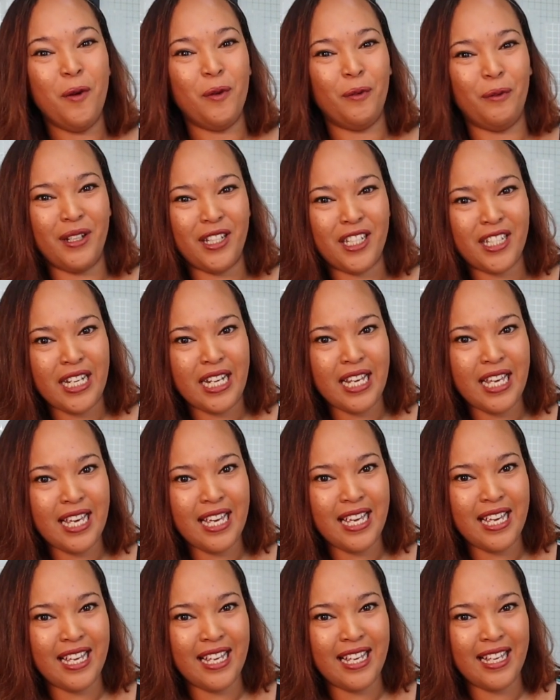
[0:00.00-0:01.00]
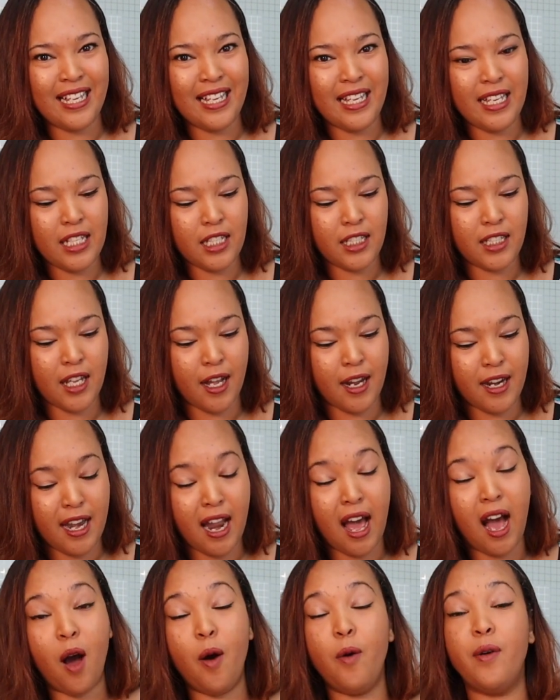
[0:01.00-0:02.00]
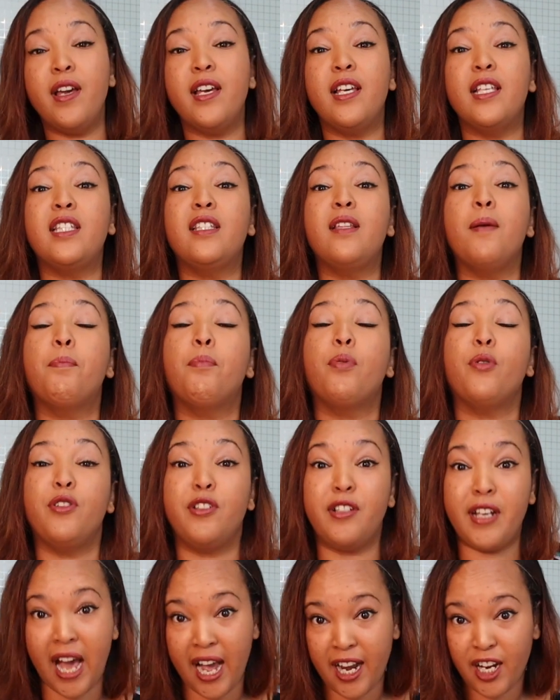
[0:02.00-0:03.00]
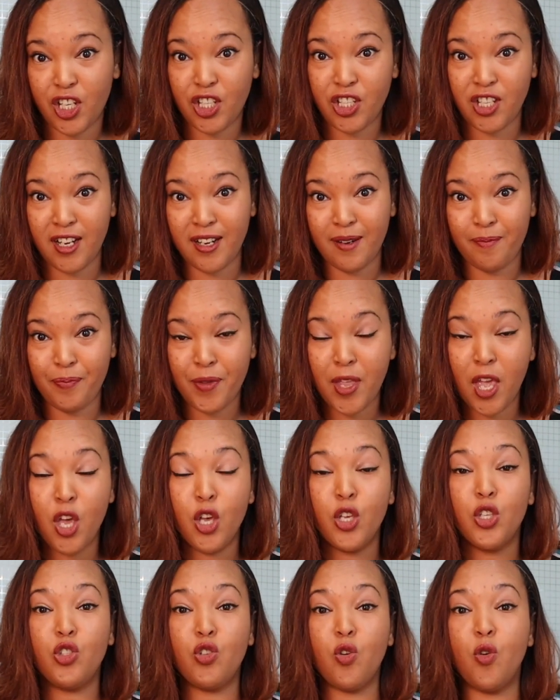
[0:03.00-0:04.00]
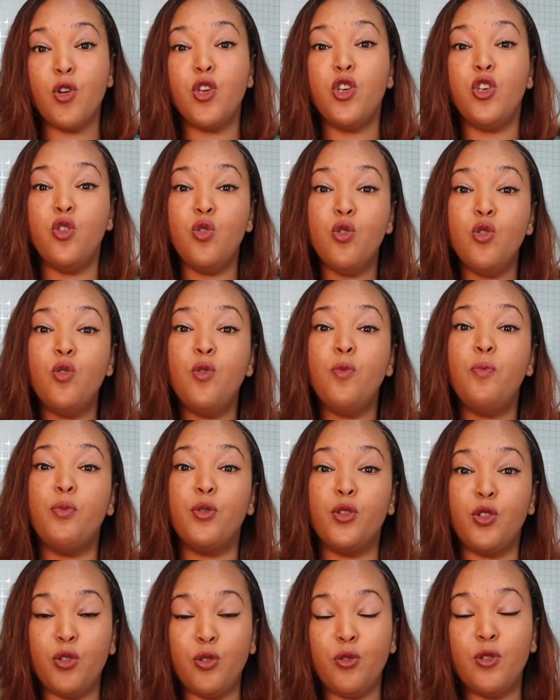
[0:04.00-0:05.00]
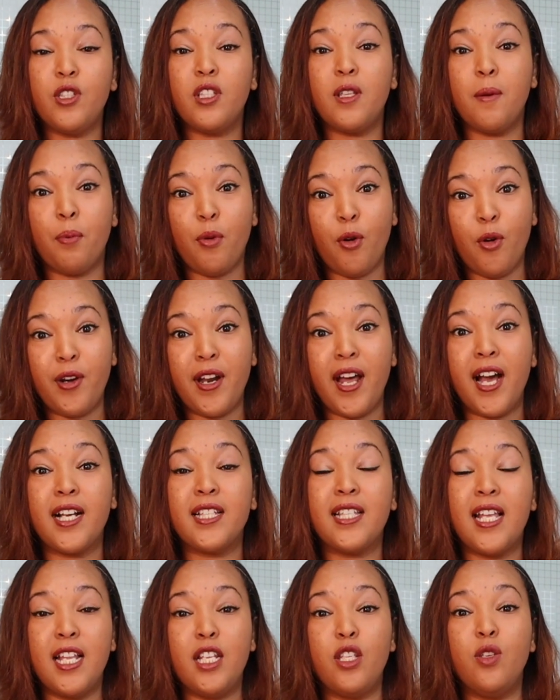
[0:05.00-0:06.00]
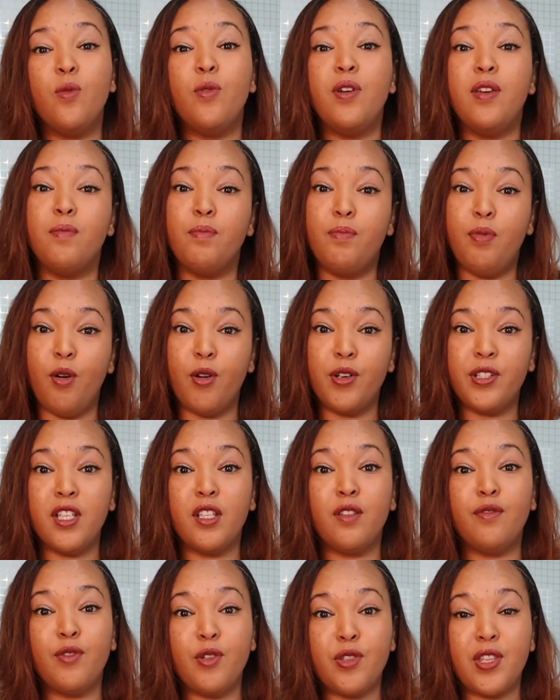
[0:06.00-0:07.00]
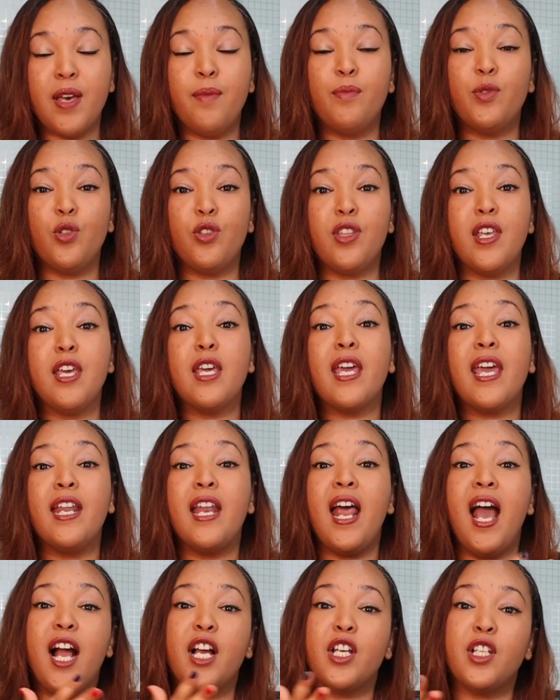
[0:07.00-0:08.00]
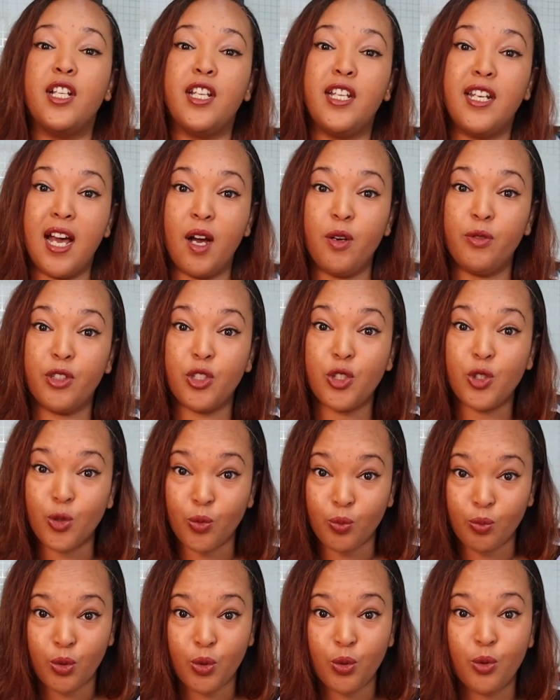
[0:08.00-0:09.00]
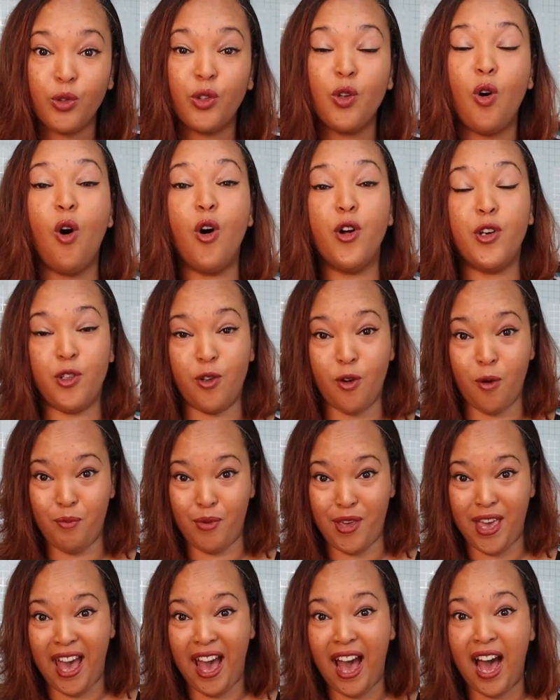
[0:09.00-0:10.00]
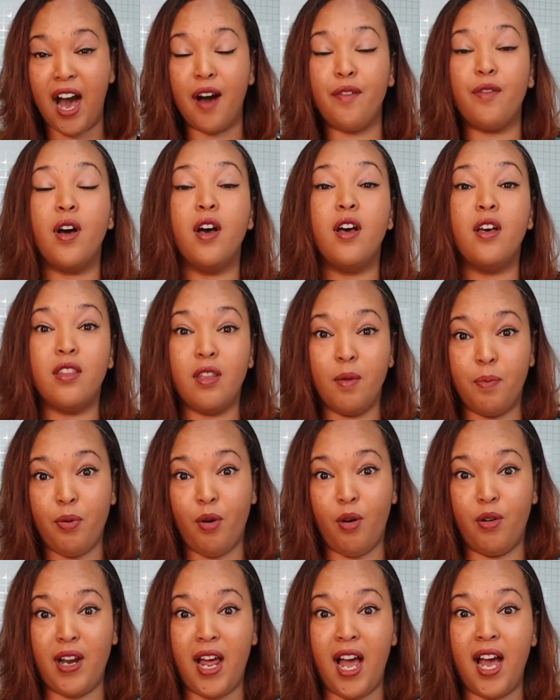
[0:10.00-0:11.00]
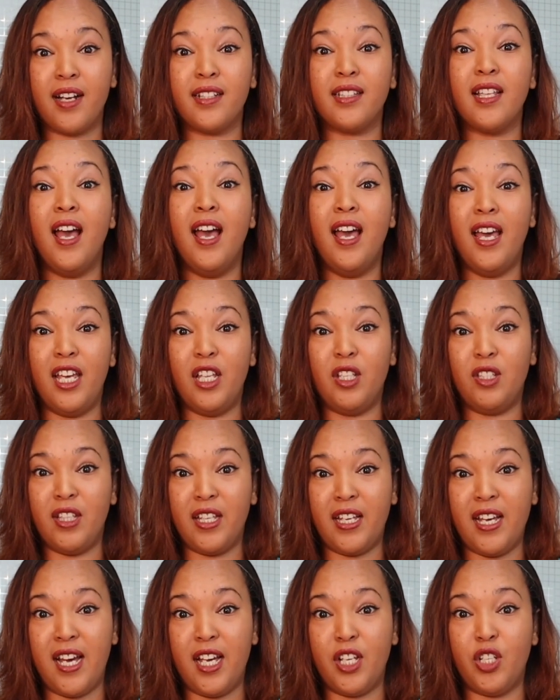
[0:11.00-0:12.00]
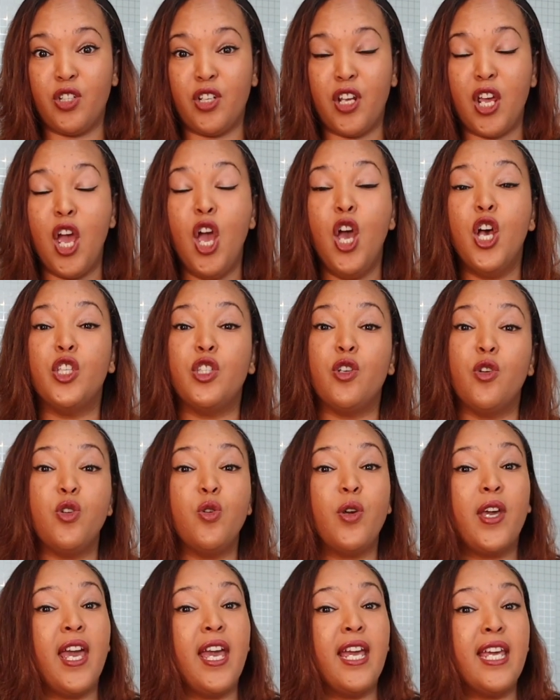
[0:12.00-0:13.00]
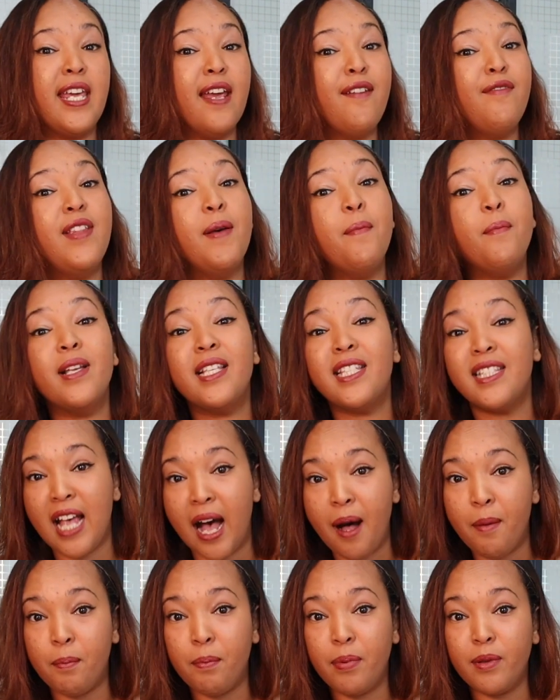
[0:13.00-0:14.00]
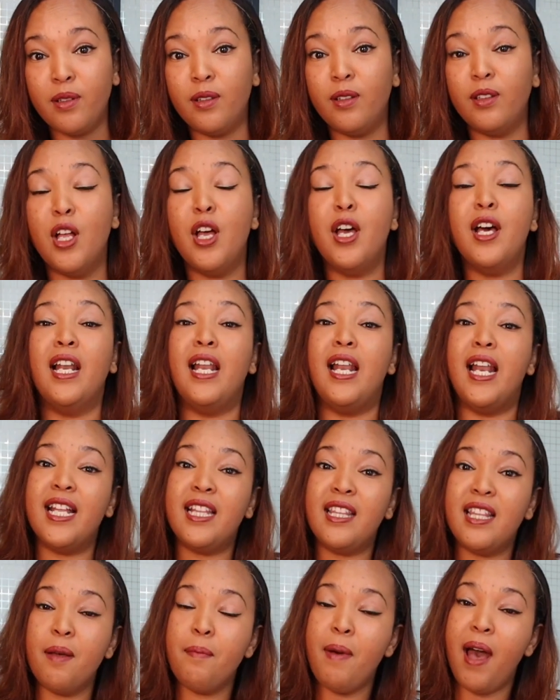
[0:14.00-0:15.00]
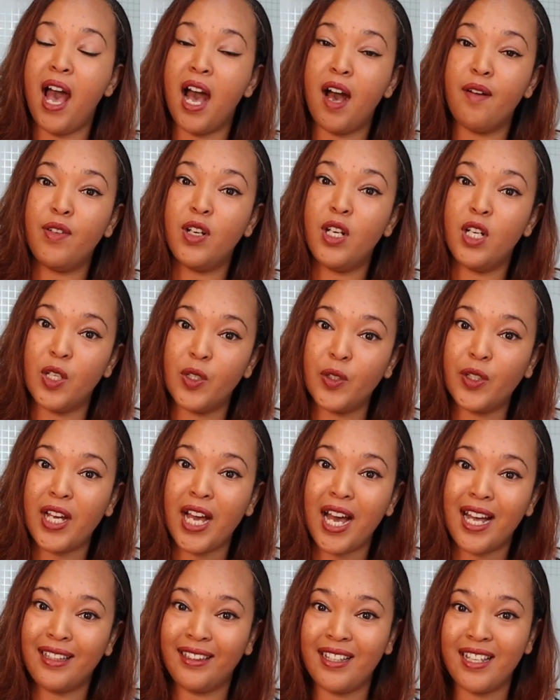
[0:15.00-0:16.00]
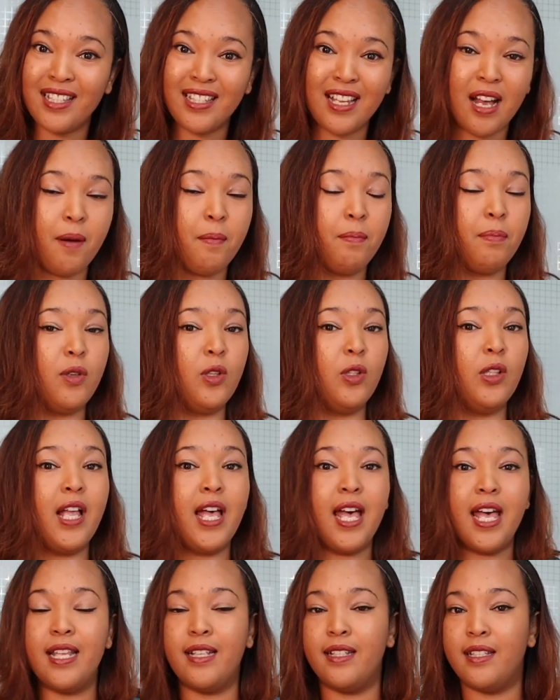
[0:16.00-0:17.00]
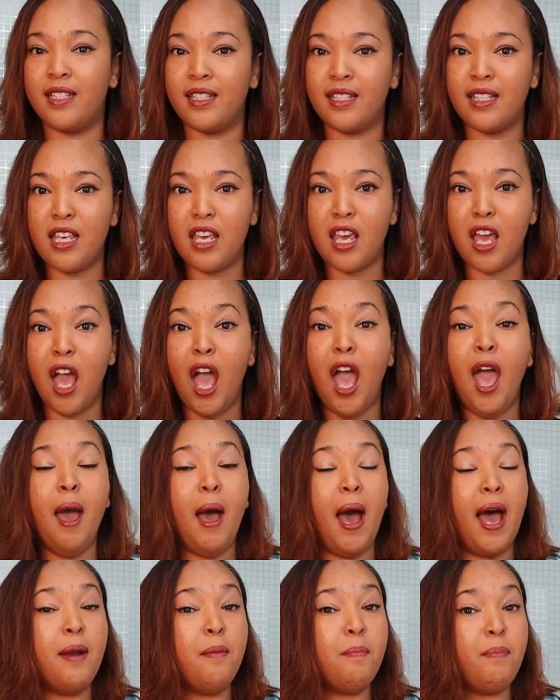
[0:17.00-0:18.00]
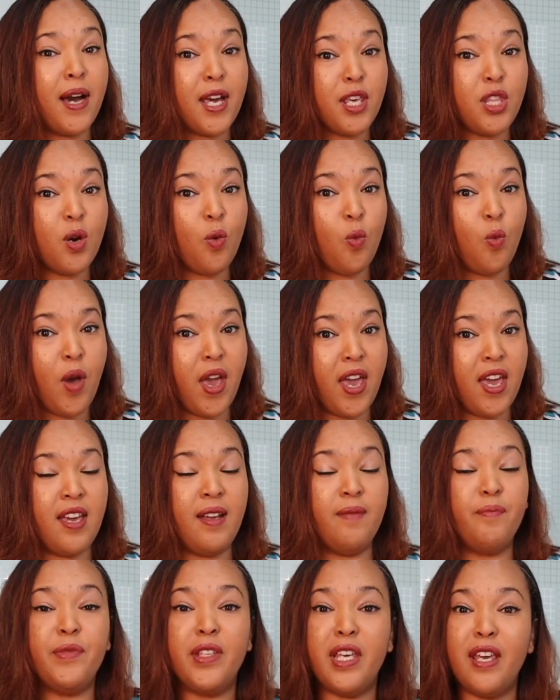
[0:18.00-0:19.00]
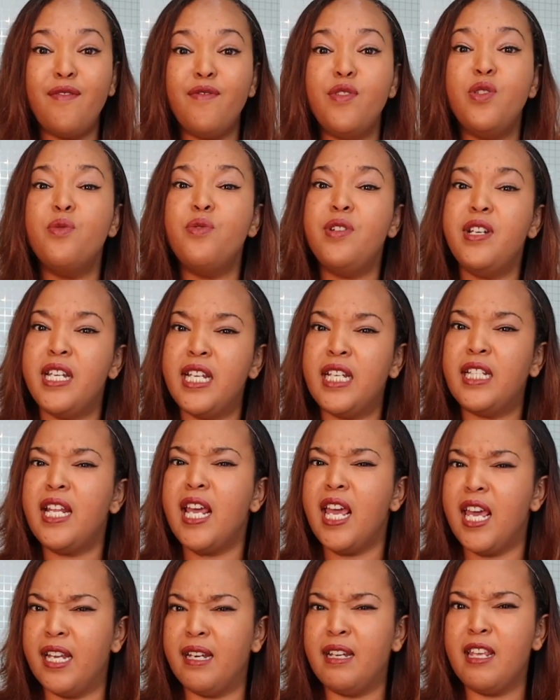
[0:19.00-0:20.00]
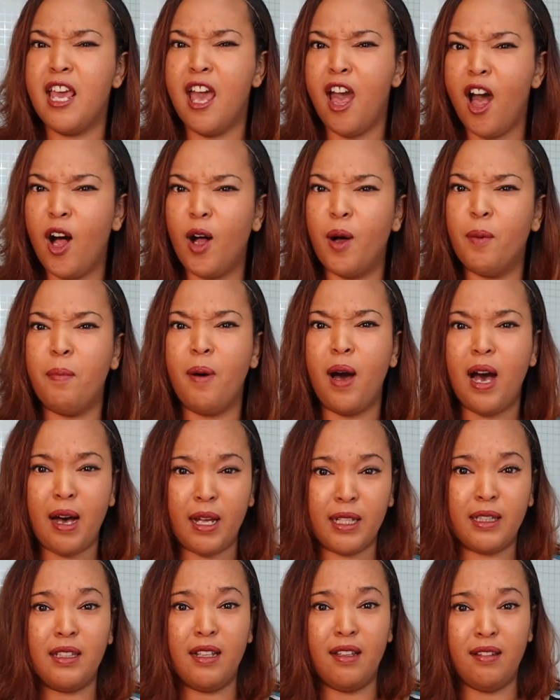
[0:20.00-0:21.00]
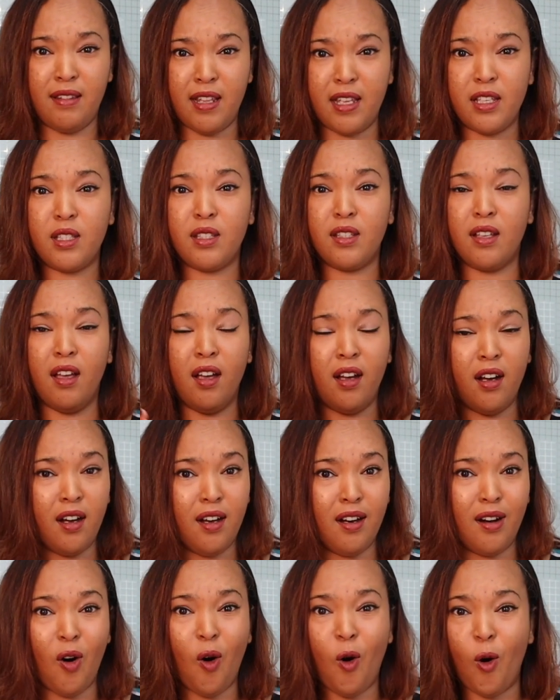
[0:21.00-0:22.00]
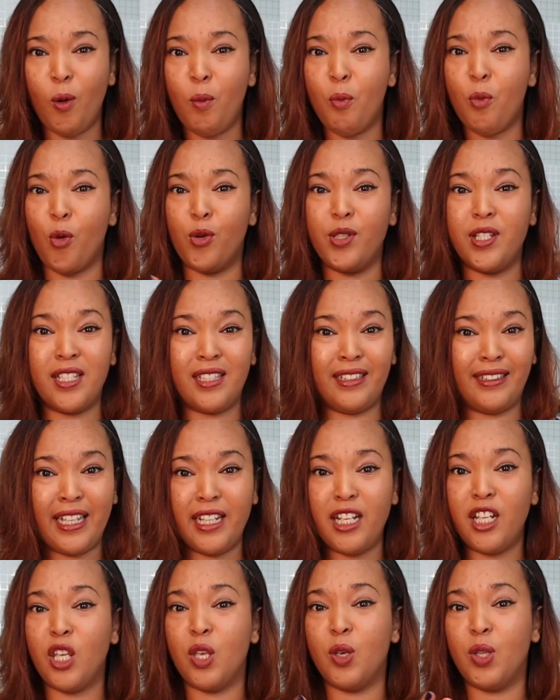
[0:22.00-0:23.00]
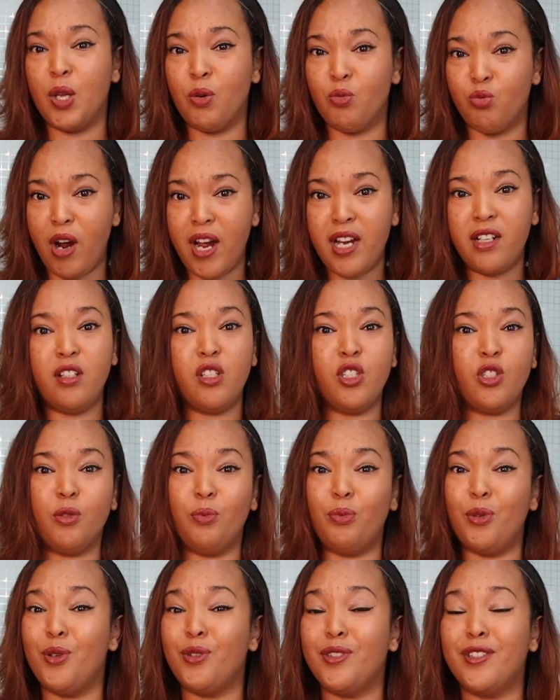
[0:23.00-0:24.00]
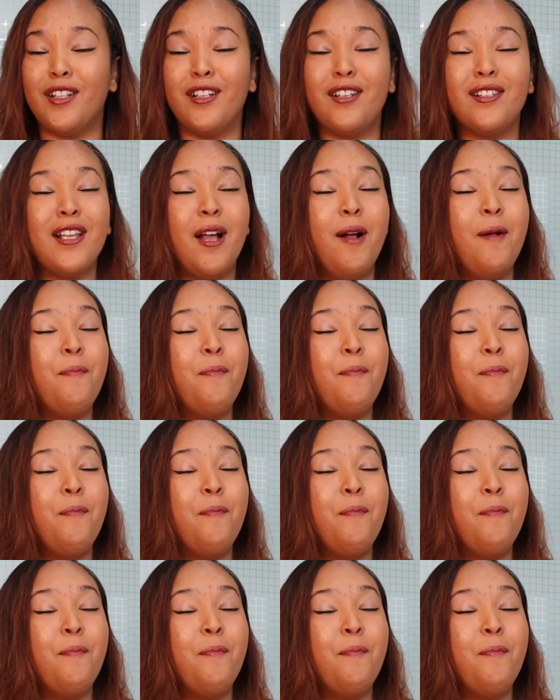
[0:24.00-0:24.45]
which is the production. So you produce the products and you import it for them, so they can actually now distribute on your behalf the product into the country. So you can give them a sample, let them have a look at the sample and see. And by the way, if you need any help at this whole process, getting you the right distributors,